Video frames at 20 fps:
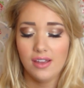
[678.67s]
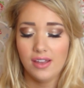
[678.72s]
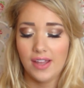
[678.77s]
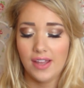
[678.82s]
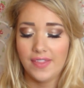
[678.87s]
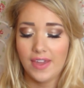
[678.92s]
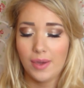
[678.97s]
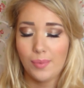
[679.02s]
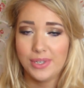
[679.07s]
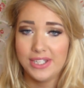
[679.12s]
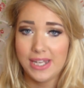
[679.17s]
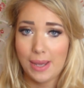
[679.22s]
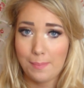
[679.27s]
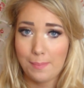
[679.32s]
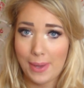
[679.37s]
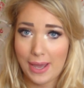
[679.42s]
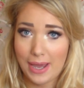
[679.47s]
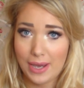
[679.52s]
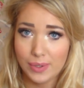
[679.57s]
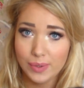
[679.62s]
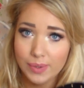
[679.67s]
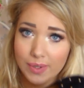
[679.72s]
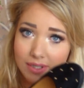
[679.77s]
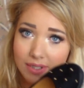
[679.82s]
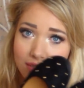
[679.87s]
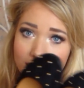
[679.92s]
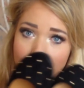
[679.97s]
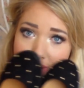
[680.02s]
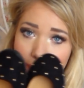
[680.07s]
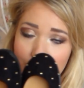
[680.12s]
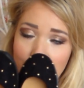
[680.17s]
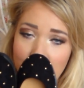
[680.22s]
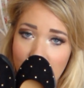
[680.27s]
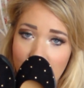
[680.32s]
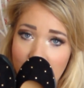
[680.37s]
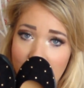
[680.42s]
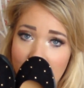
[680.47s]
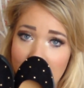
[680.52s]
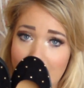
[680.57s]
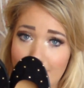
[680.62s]
And they were £10, which I
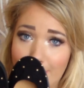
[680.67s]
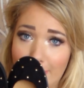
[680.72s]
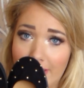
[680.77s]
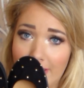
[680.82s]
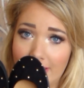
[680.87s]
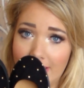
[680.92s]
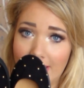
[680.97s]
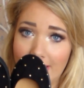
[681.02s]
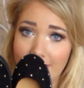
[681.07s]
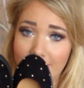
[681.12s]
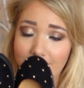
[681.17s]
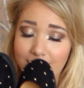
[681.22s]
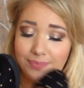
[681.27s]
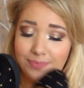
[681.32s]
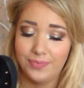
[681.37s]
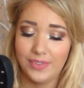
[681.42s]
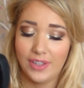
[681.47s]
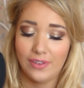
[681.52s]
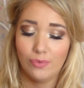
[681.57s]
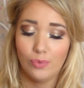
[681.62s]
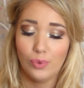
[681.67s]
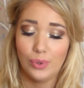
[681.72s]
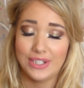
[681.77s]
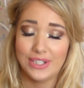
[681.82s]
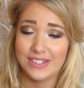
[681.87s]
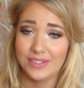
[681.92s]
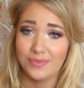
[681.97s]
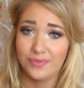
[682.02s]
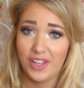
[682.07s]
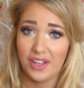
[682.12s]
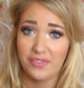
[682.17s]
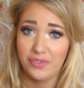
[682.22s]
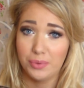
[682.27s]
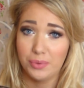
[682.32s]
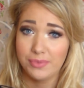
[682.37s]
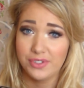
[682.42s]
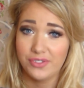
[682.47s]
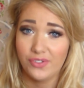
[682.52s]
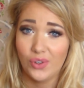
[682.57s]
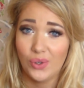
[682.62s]
think is a bargain. I've wanted some
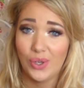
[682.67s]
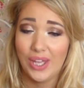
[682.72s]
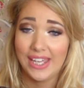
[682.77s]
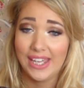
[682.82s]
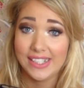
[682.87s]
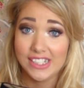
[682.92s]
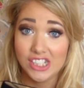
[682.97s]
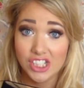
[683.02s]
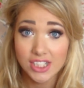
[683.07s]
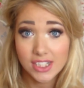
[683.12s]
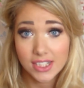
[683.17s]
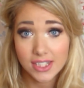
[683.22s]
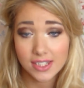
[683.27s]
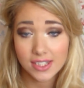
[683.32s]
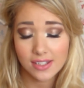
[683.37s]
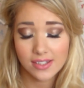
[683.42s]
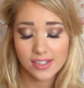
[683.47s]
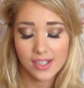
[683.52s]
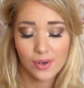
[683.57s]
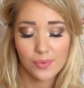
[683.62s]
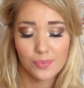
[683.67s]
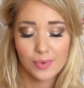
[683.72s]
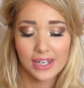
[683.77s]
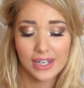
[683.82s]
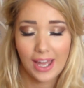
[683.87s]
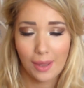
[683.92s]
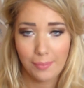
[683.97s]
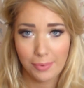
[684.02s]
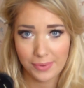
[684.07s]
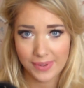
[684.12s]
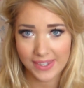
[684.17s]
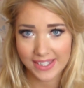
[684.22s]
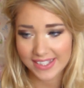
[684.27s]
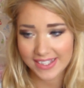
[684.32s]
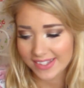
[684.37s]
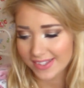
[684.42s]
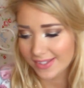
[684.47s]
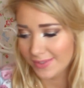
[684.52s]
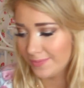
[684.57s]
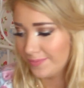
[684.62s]
platforms for ages, so I'm really happy with
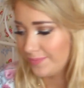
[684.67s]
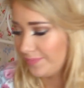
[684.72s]
these.